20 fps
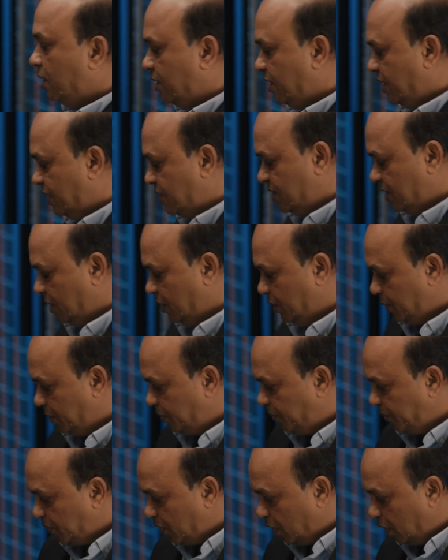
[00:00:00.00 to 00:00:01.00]
Yeah, so
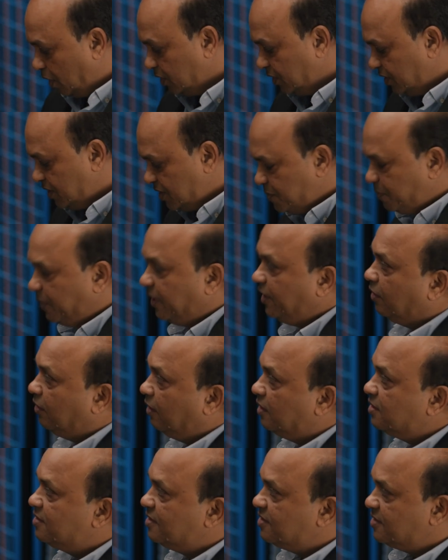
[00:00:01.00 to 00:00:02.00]
on this
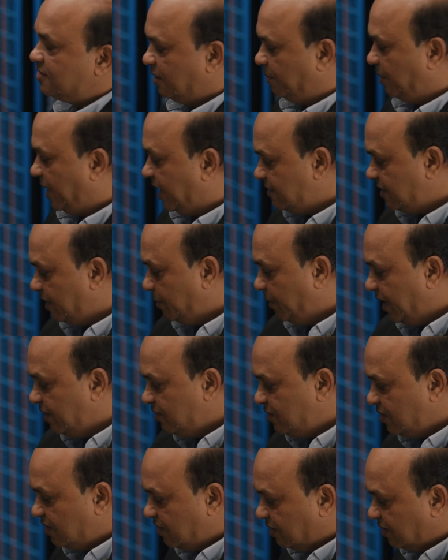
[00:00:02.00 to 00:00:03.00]
particular system, as I
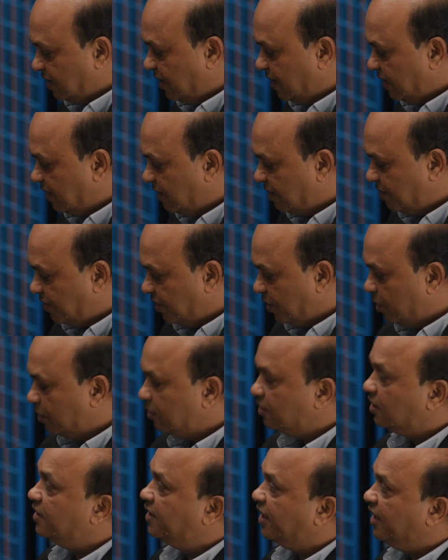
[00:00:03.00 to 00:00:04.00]
mentioned, there are you know
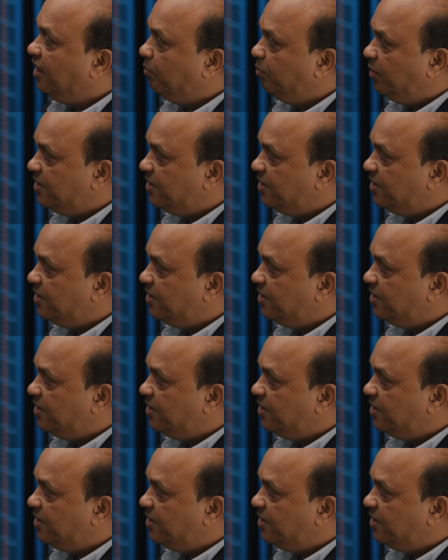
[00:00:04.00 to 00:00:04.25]
13